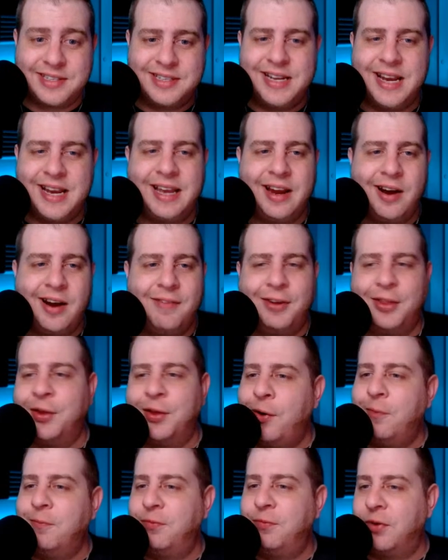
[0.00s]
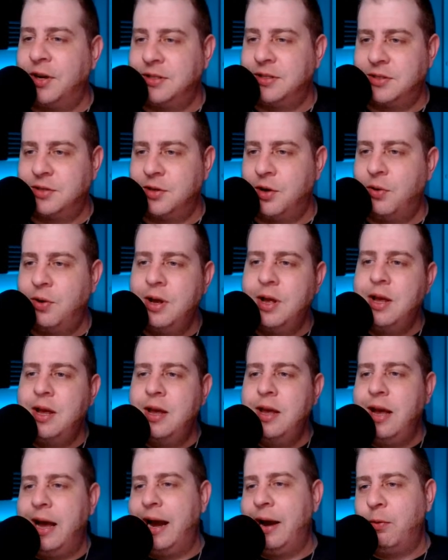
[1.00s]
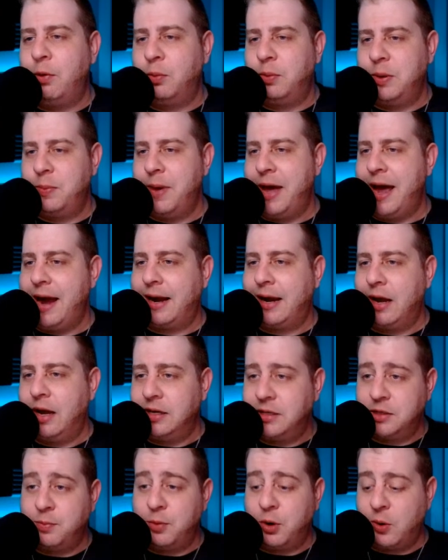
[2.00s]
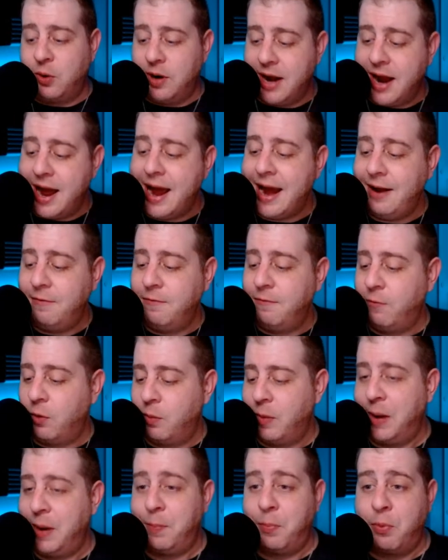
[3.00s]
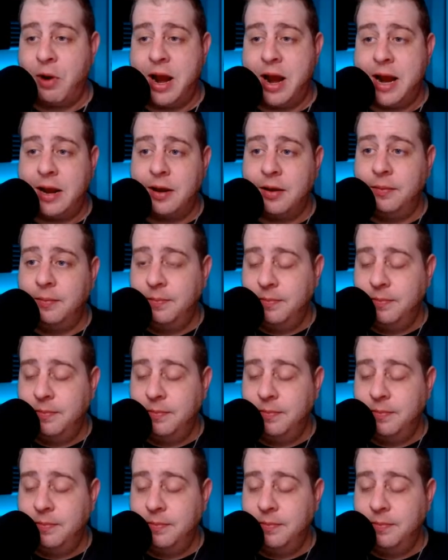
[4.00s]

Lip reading: to take care of on the home front, so I will be back tomorrow night for my break,